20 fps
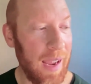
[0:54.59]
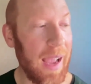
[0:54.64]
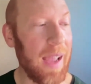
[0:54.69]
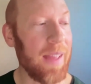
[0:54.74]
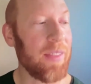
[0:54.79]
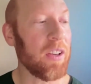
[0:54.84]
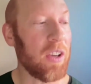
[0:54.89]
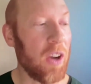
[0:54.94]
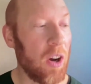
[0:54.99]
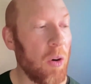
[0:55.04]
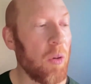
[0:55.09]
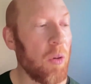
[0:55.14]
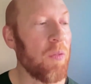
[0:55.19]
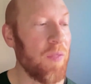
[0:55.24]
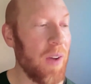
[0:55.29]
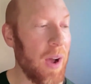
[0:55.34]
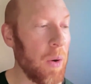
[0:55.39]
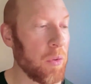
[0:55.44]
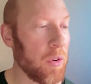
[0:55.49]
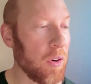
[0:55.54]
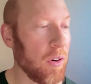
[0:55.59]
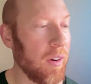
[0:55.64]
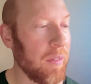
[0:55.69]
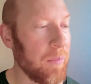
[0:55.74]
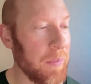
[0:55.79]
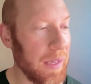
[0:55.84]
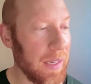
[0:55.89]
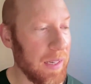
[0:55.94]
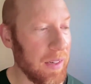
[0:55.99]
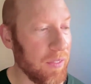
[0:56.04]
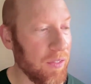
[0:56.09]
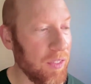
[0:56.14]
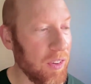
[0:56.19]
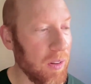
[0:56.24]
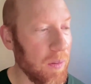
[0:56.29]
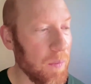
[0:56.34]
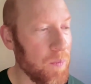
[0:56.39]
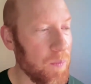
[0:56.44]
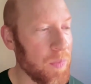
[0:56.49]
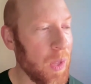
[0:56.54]
and the co-founder of
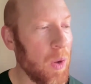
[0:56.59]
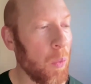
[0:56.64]
Meaningful,